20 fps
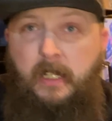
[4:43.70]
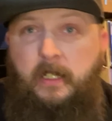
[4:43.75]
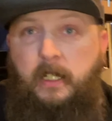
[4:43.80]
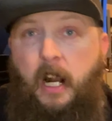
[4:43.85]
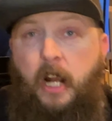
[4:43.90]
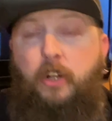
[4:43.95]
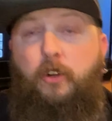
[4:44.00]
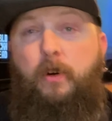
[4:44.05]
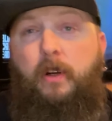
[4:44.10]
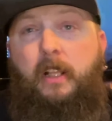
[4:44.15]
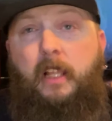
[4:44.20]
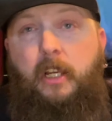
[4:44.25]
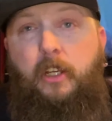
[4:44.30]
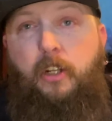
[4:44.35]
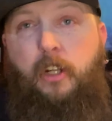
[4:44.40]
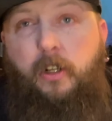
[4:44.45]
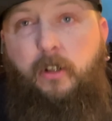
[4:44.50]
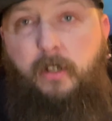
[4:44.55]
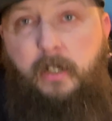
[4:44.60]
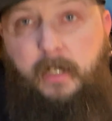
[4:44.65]
I do want to let you
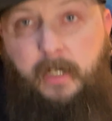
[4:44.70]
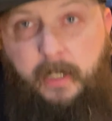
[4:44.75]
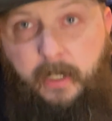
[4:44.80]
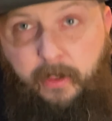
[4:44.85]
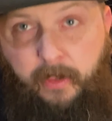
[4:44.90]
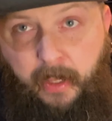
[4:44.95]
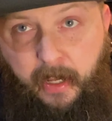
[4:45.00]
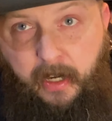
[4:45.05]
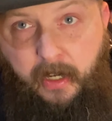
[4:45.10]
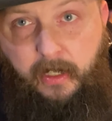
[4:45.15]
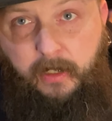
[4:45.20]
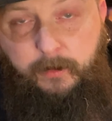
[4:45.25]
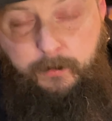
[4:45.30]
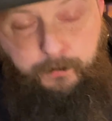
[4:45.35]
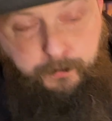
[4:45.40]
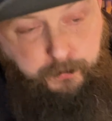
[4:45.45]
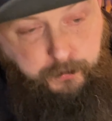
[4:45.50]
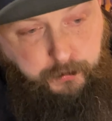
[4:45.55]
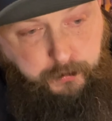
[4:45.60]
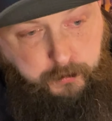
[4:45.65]
know that
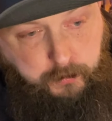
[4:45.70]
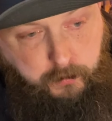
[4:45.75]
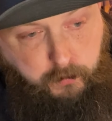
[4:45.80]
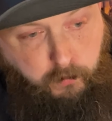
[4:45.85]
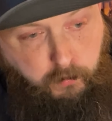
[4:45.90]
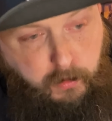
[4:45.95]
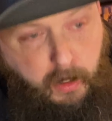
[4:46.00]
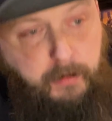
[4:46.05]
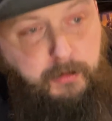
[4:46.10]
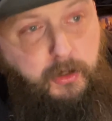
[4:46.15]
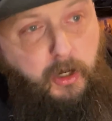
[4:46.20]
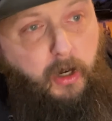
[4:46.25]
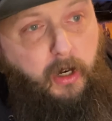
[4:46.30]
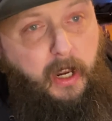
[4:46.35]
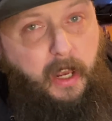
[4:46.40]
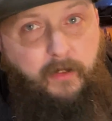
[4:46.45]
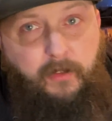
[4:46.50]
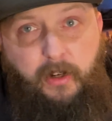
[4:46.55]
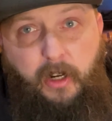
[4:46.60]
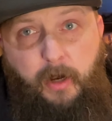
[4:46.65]
I'm sorry
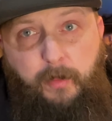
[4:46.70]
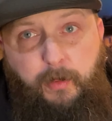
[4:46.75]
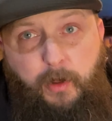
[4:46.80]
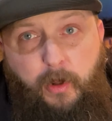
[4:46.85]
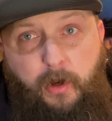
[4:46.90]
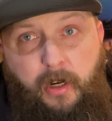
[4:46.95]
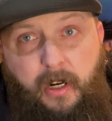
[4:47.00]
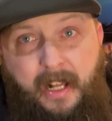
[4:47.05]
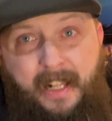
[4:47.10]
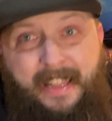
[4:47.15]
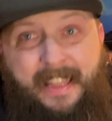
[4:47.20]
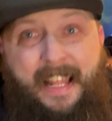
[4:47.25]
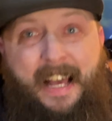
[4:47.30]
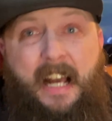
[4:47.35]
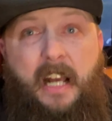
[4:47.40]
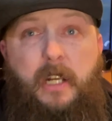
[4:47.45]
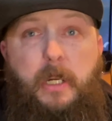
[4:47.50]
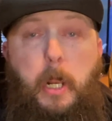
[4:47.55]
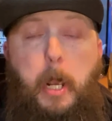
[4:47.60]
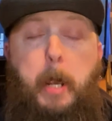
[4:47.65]
I haven't uploaded a
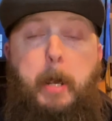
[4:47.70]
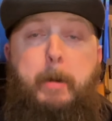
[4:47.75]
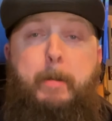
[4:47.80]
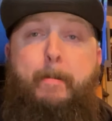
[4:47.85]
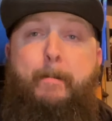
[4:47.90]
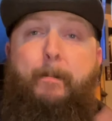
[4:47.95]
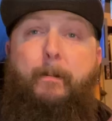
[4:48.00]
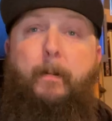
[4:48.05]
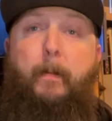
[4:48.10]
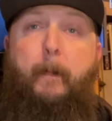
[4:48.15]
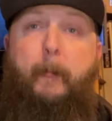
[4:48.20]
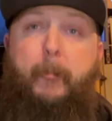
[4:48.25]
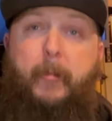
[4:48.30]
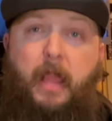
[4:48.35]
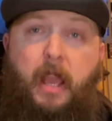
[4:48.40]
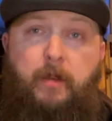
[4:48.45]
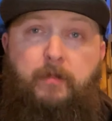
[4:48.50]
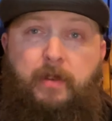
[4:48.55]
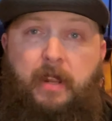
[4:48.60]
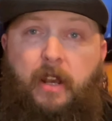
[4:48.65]
lot.
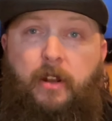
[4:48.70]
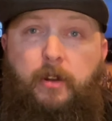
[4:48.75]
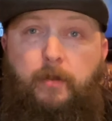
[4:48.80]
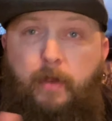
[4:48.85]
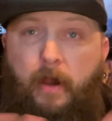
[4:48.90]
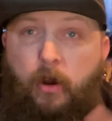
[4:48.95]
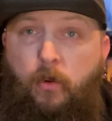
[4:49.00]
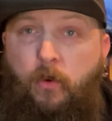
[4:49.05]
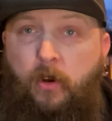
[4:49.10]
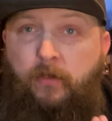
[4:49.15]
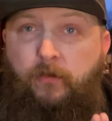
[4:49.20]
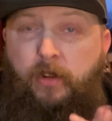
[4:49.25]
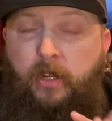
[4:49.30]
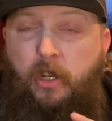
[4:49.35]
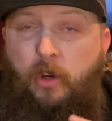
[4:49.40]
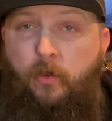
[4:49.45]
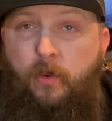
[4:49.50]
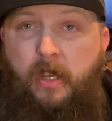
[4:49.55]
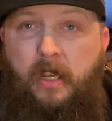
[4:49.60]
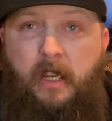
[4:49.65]
I'm down to about one video
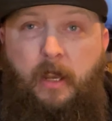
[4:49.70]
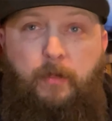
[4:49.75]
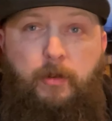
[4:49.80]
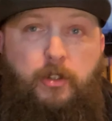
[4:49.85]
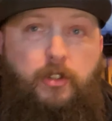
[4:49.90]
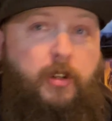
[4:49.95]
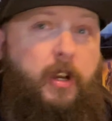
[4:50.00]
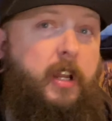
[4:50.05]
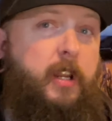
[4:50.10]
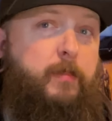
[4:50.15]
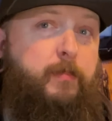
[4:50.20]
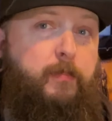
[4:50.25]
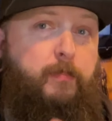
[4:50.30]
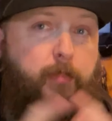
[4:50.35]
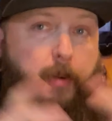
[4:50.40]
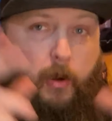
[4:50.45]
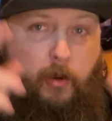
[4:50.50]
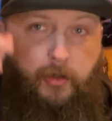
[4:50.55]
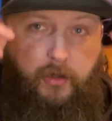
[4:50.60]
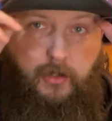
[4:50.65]
a week. I've been trying to
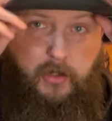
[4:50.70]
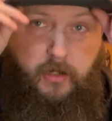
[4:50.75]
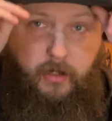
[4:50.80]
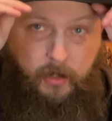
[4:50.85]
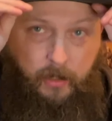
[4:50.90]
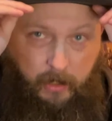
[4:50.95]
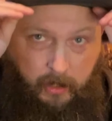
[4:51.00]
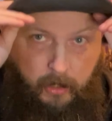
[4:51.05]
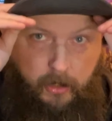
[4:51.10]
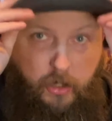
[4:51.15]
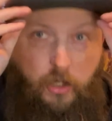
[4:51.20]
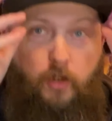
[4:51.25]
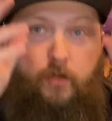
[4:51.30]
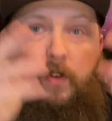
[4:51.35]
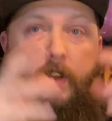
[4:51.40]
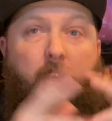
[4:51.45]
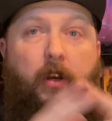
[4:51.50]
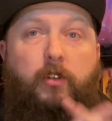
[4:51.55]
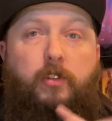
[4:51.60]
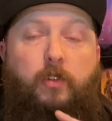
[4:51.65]
post uh, two
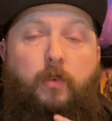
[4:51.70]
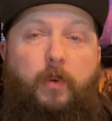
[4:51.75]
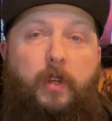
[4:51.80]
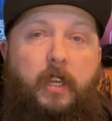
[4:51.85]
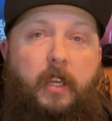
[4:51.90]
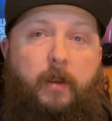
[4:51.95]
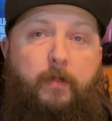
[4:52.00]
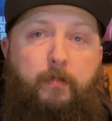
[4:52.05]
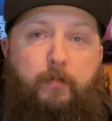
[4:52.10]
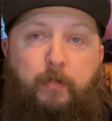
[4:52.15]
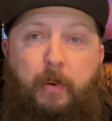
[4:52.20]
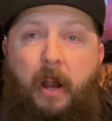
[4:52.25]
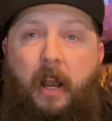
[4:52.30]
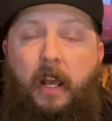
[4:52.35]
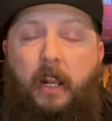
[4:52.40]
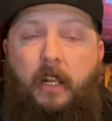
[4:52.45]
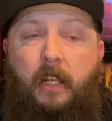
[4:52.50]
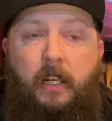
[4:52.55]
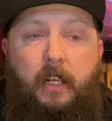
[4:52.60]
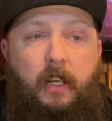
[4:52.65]
videos a week,
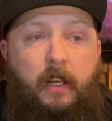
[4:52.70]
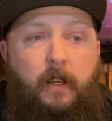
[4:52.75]
but